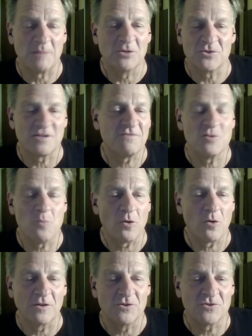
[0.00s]
lose, and a few
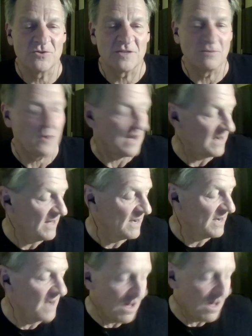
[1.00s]
more lose than win.
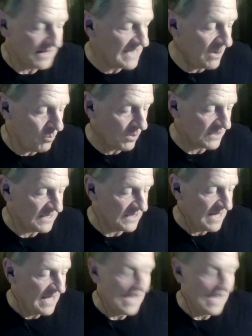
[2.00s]
No, that's not how it works.